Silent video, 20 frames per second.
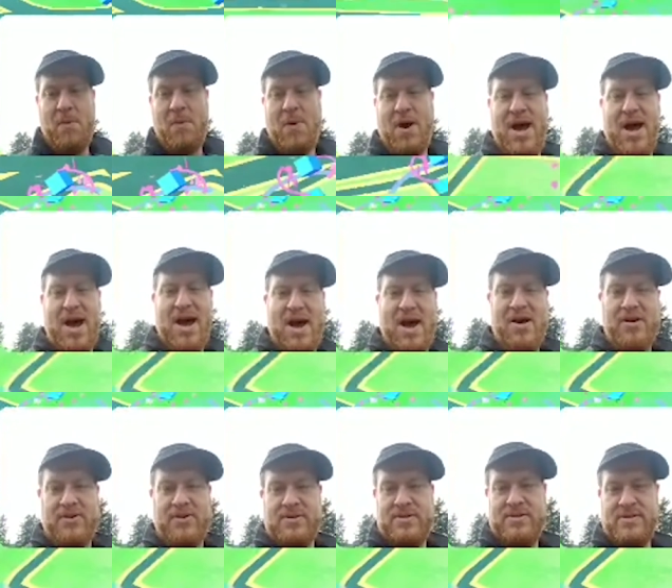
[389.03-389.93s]

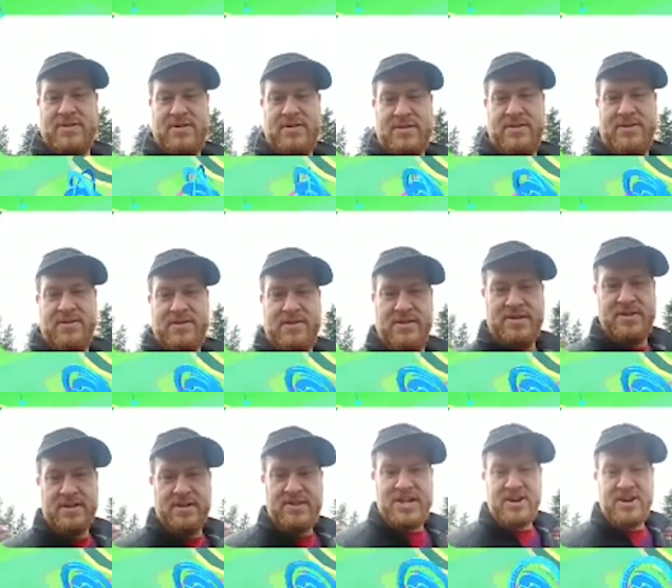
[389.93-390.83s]
Wow.
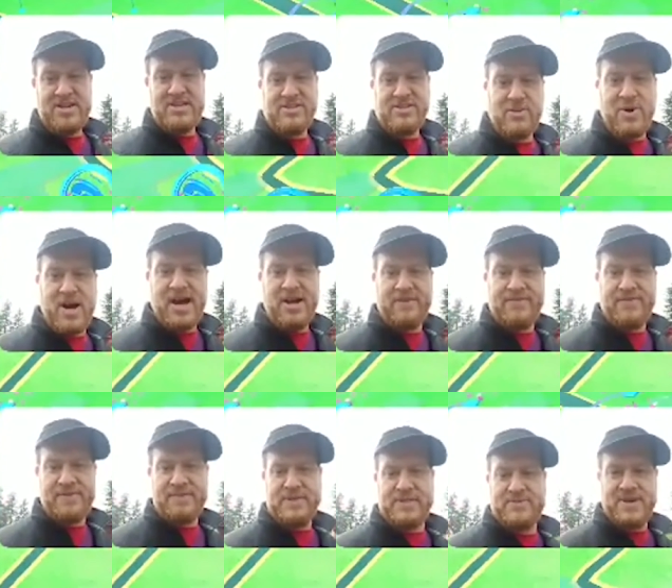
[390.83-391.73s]
There is a
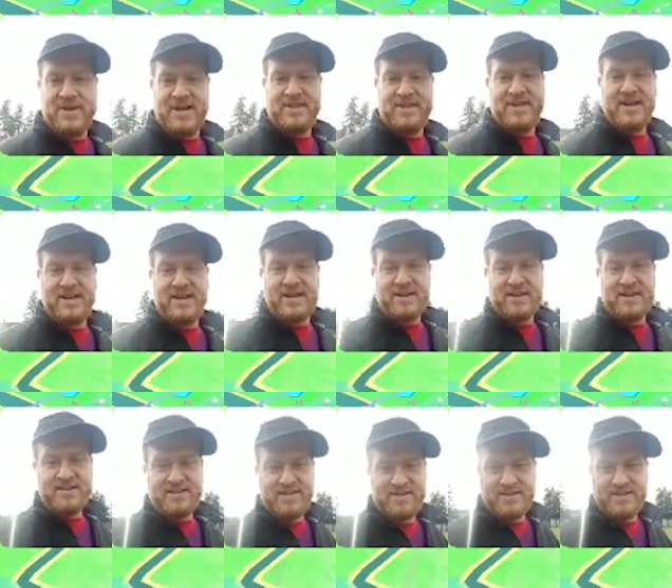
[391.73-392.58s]
wild Feebas right there.